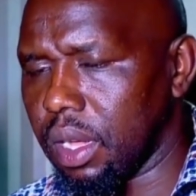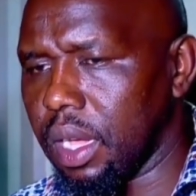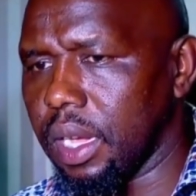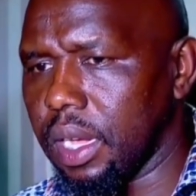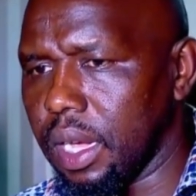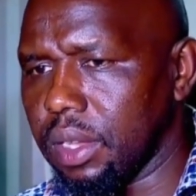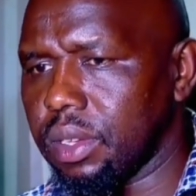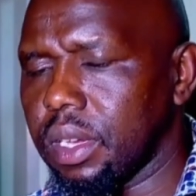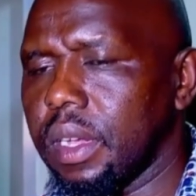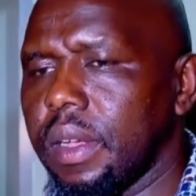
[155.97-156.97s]
engaged
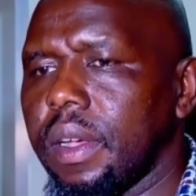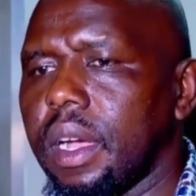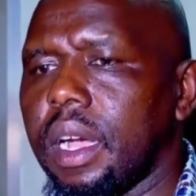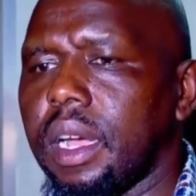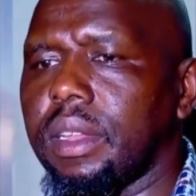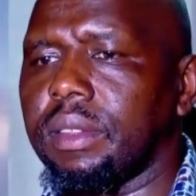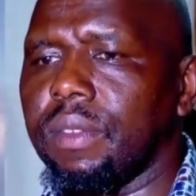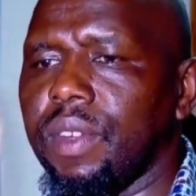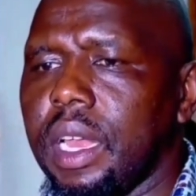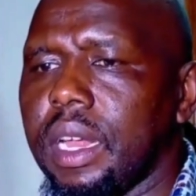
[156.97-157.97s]
the
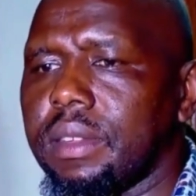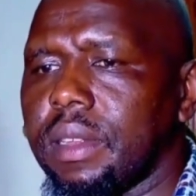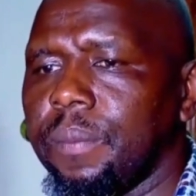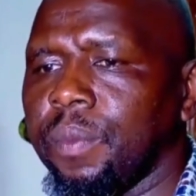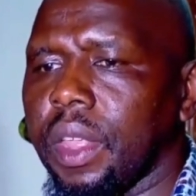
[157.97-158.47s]
civilians,